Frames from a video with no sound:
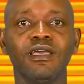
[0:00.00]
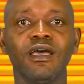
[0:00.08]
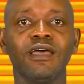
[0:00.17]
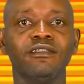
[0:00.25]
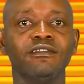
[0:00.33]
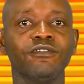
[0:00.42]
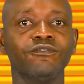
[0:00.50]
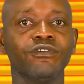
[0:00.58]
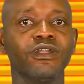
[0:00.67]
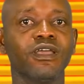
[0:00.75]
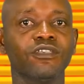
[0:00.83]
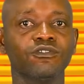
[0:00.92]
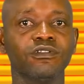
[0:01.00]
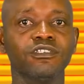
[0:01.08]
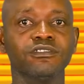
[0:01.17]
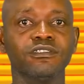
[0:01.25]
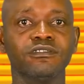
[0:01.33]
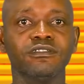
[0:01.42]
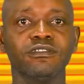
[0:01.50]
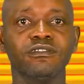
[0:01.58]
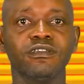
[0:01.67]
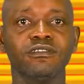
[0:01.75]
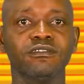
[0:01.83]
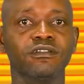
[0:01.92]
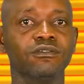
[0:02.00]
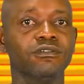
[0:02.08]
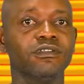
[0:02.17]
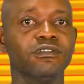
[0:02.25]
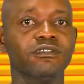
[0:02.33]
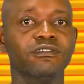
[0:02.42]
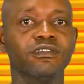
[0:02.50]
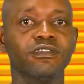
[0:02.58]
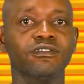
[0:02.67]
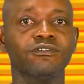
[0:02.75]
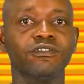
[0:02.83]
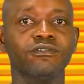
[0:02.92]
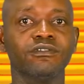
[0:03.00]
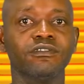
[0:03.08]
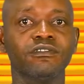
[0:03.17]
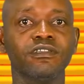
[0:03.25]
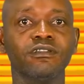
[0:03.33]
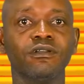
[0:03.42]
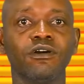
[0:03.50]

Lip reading: at different isolation centers, including the Secretary to the State